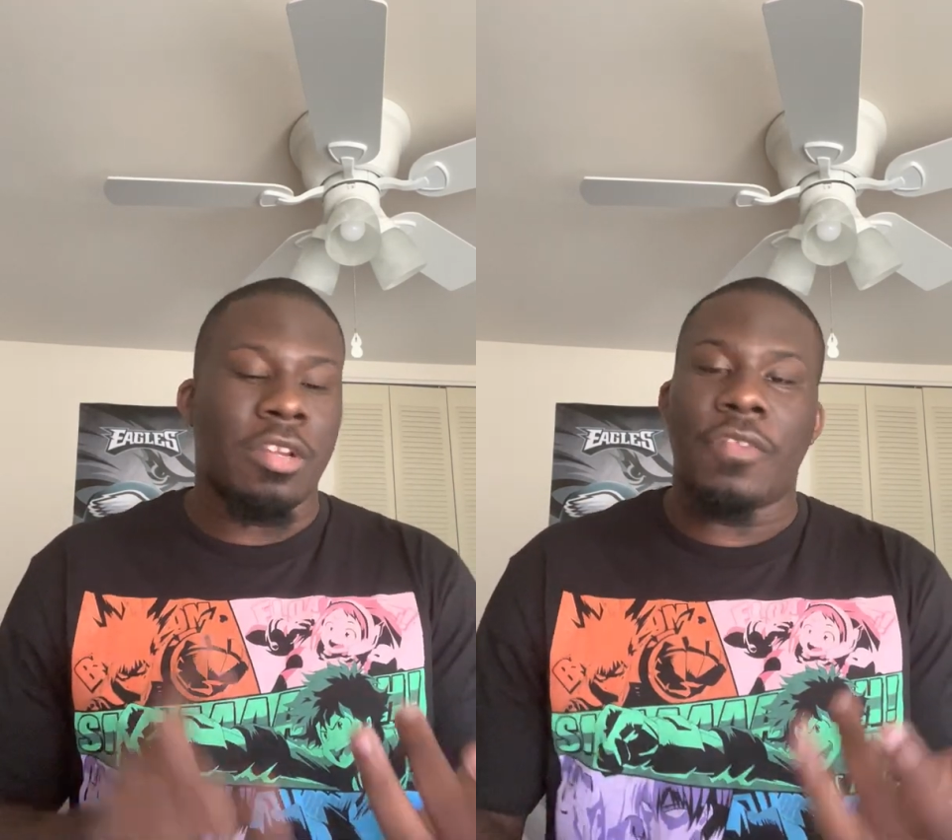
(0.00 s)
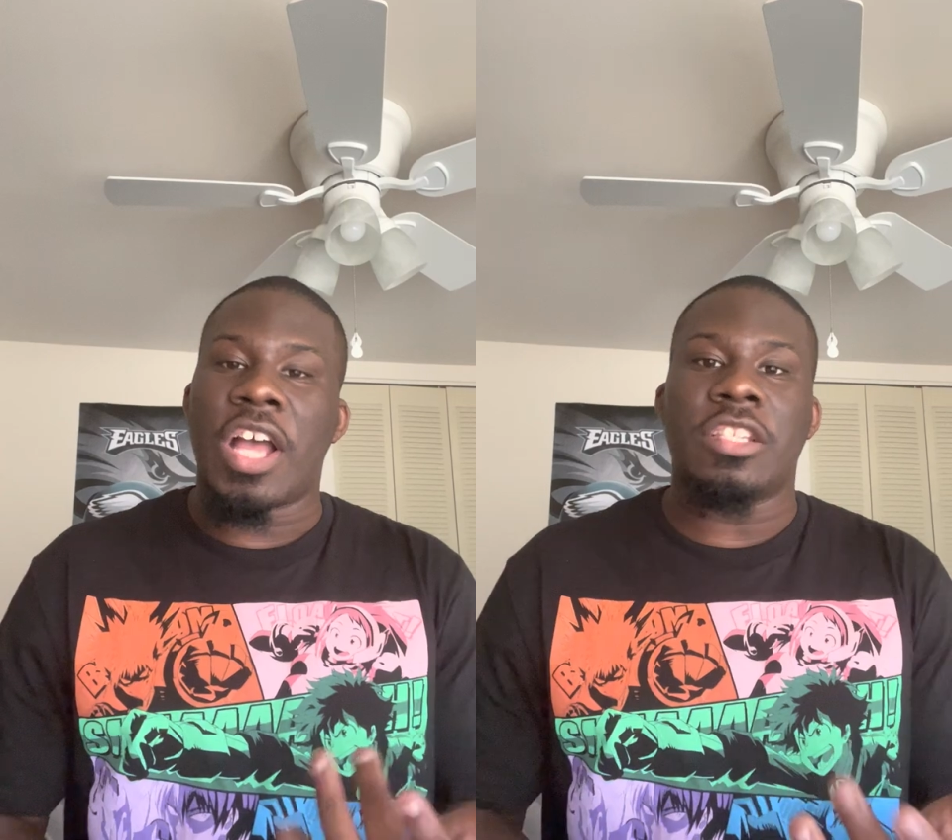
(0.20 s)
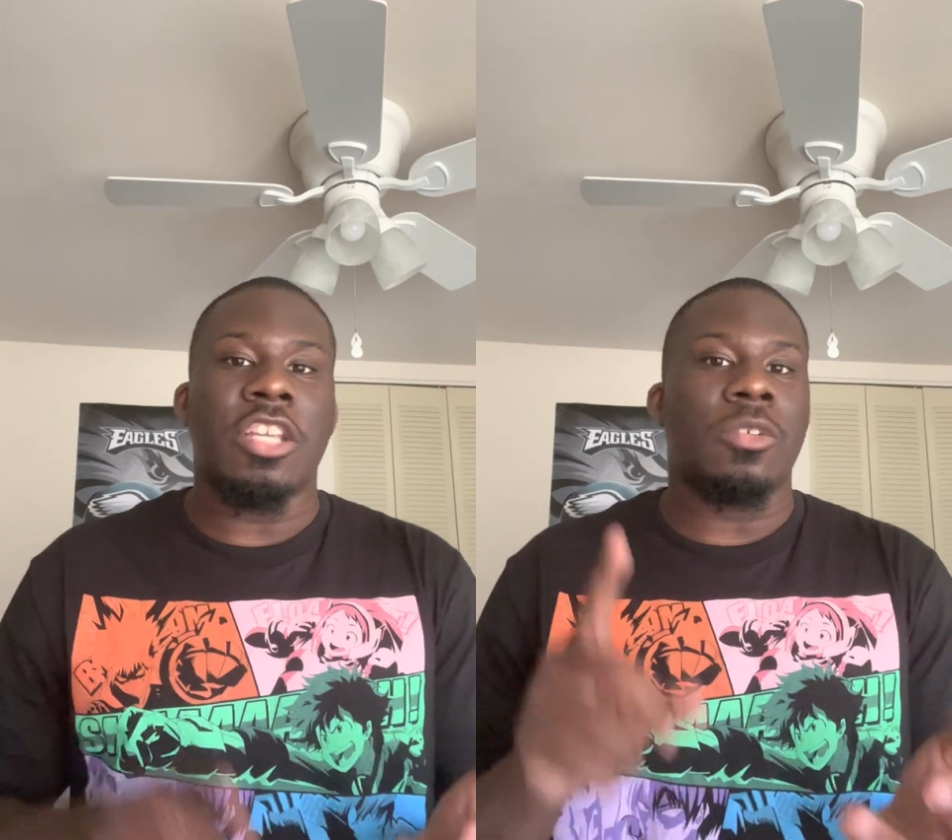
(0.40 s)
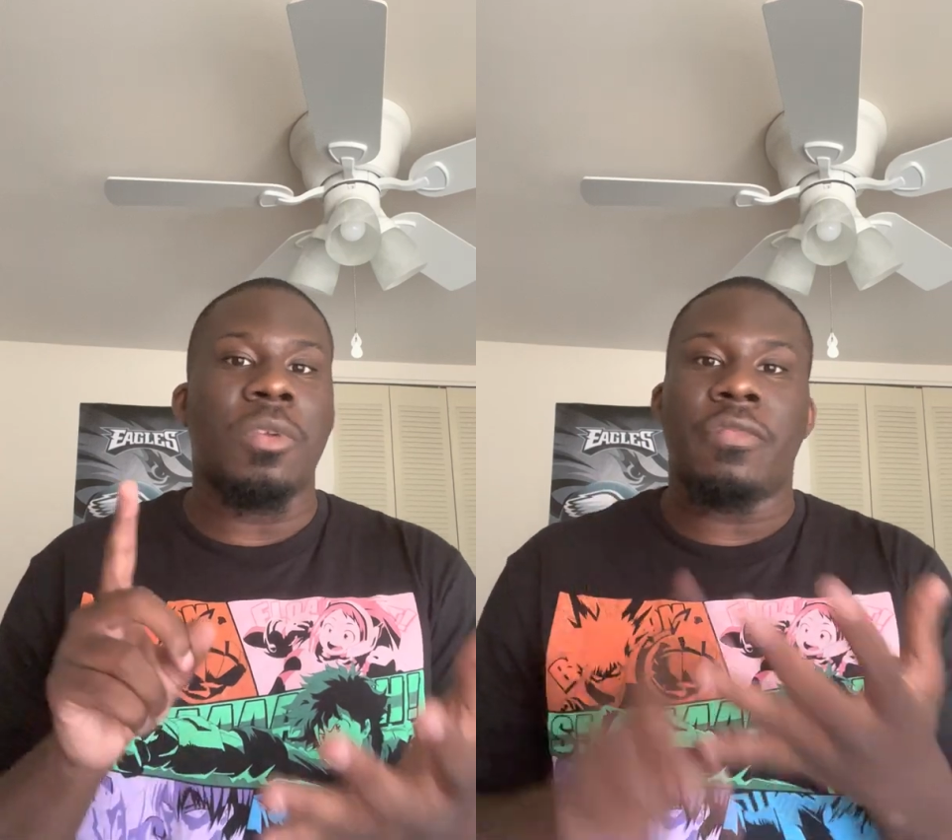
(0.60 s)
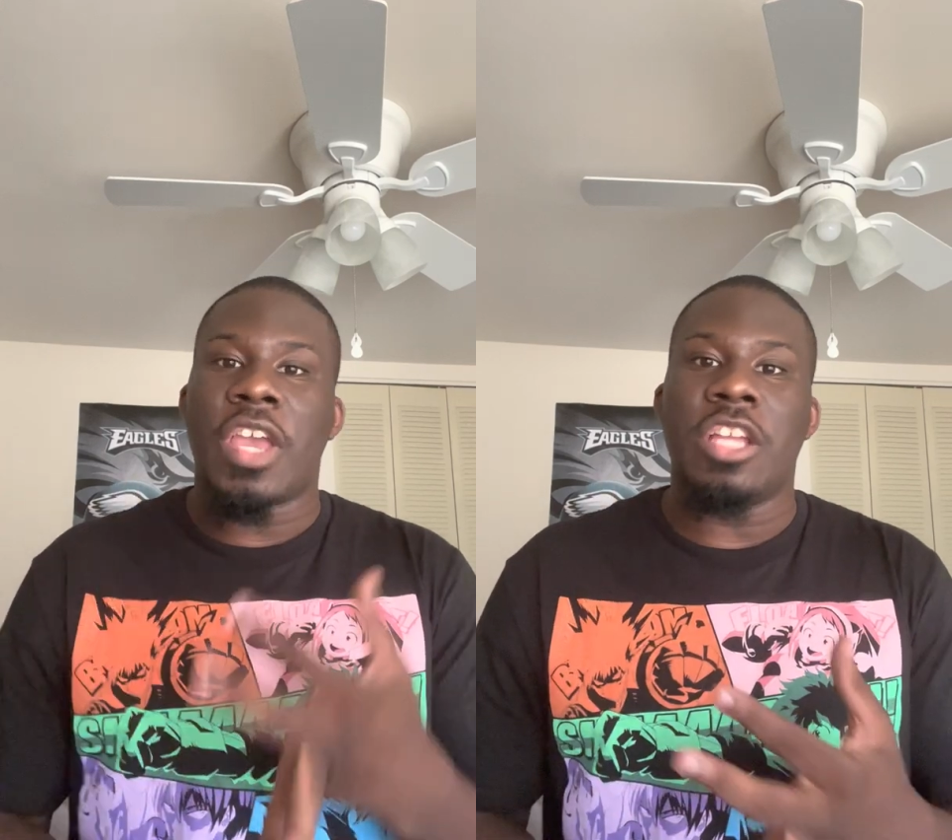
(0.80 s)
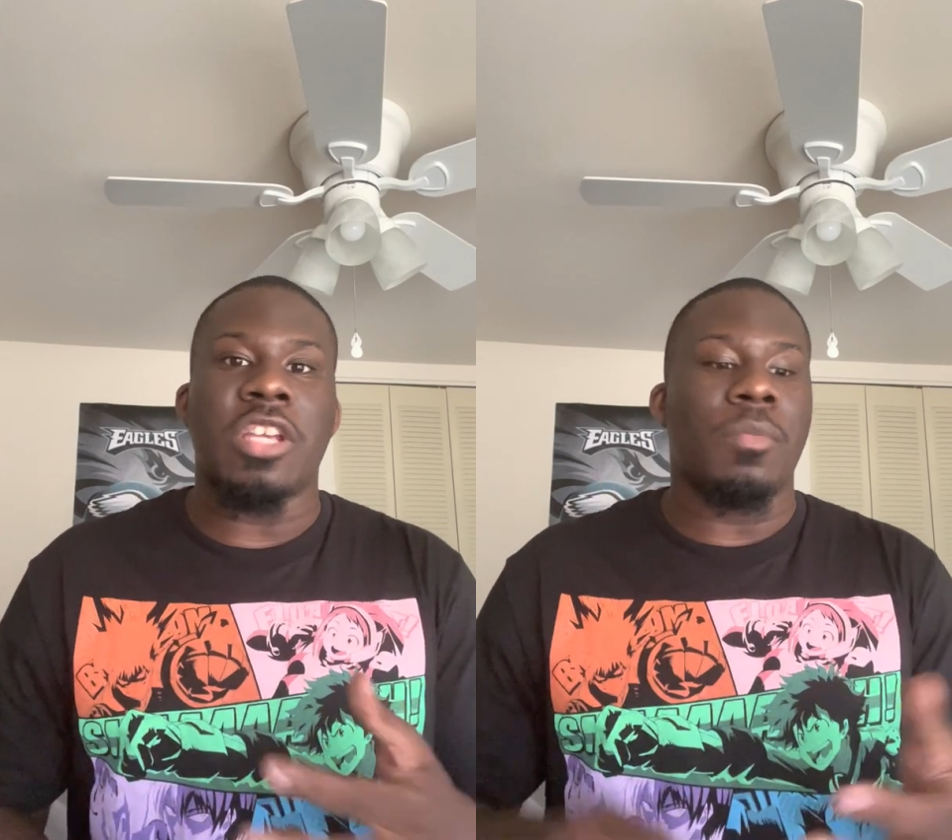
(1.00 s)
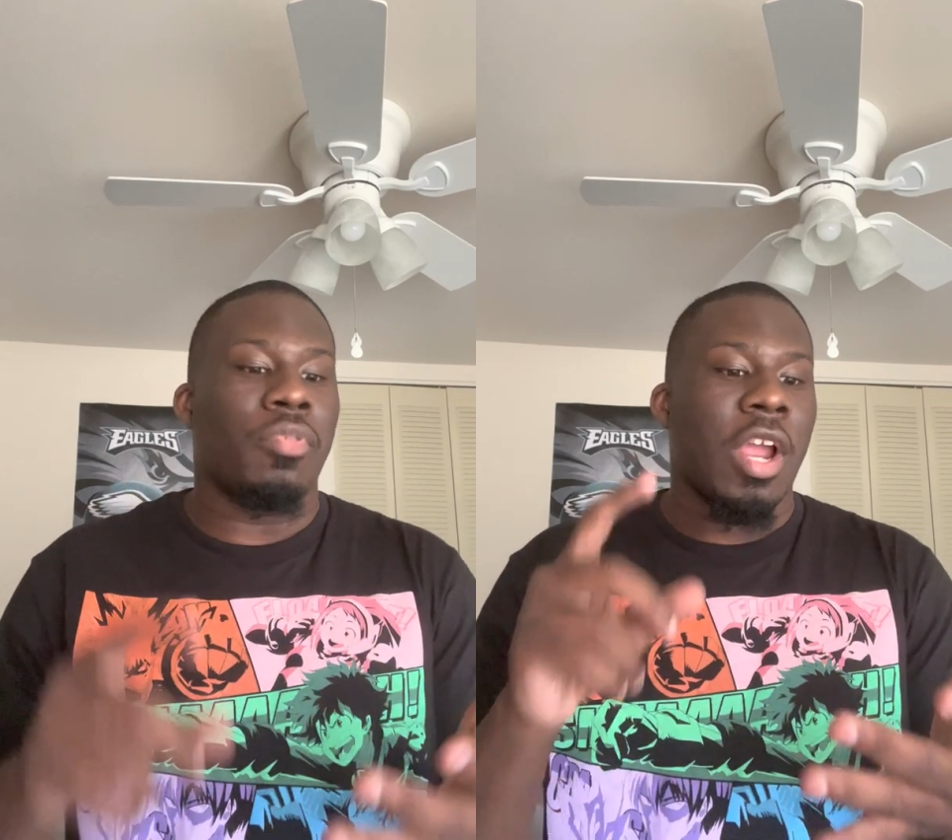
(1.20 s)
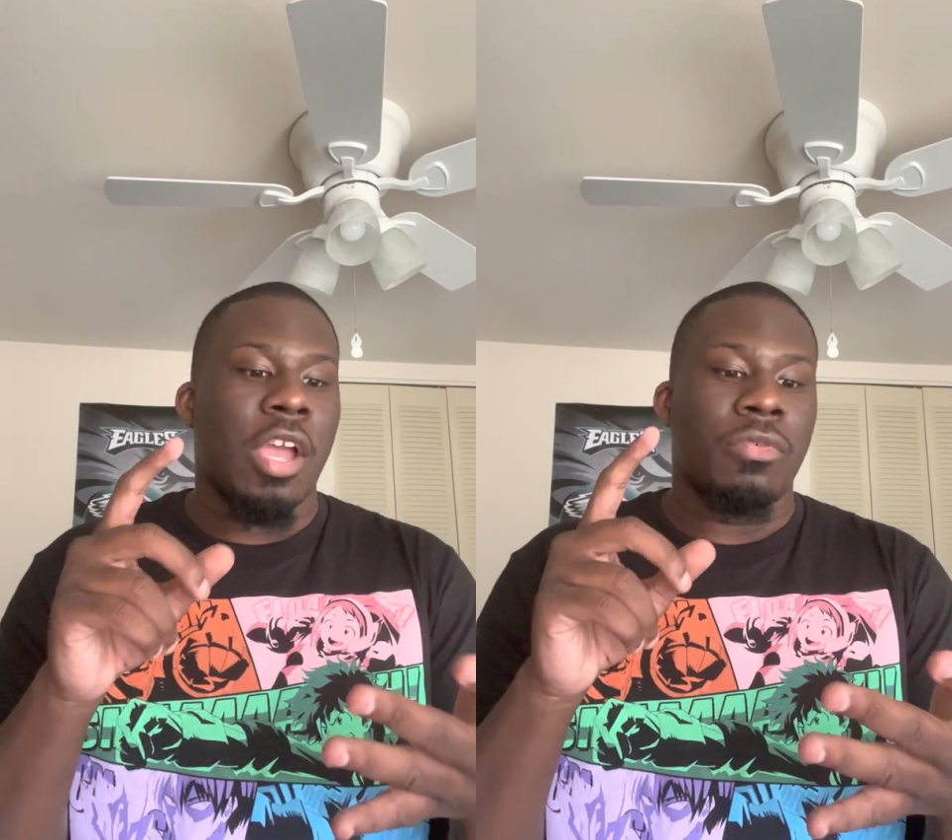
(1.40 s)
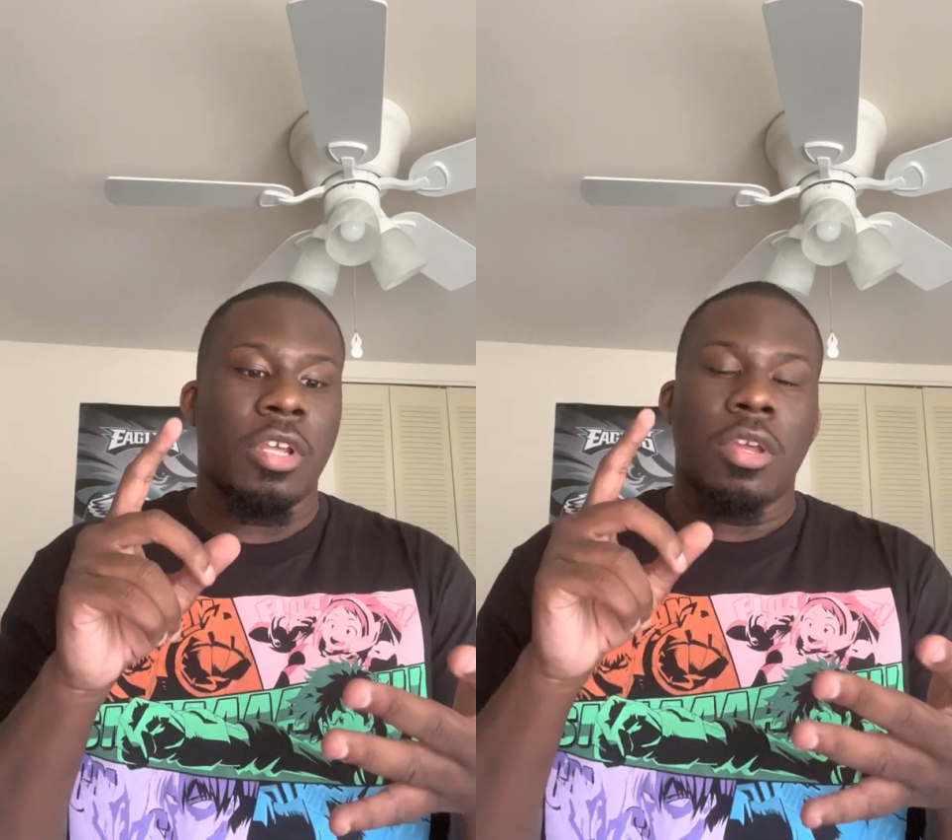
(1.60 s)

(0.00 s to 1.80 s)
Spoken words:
Devontae Smith, A.J. Brown,